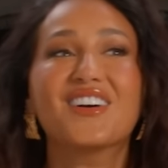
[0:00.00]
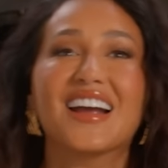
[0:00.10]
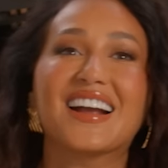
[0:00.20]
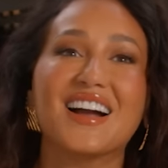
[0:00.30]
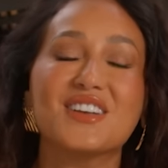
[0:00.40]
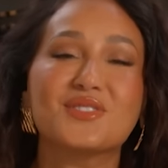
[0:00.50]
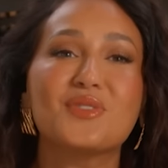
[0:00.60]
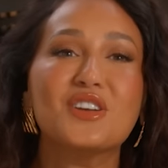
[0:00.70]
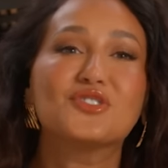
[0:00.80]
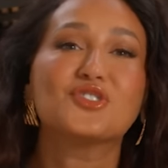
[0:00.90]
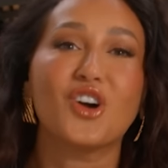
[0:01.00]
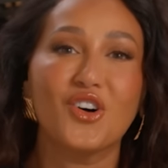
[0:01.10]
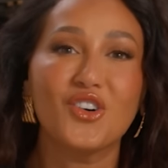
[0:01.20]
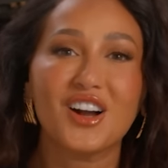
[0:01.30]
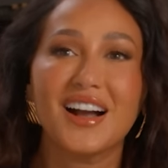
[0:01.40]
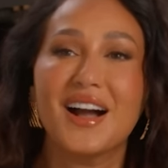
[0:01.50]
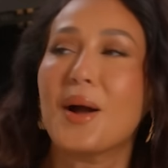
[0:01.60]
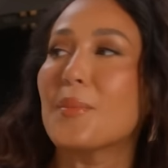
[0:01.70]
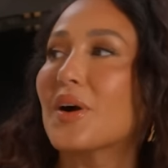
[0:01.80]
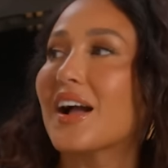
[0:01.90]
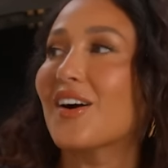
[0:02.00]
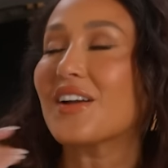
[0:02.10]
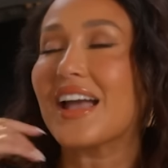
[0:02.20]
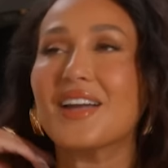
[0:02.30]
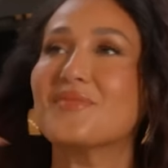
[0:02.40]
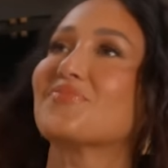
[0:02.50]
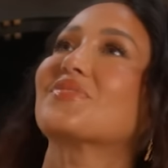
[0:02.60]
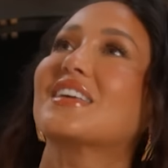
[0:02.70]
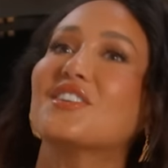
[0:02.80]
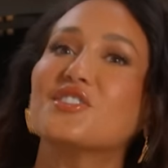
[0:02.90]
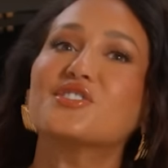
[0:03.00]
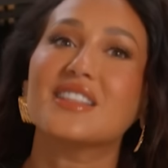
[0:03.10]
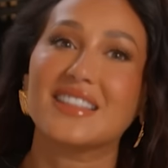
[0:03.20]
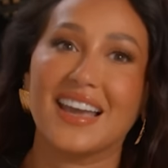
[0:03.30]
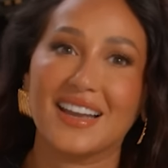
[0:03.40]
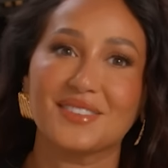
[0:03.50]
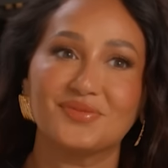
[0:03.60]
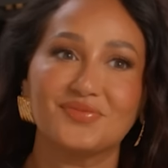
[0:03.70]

okay, guys, we joke, but okay, here's the thing.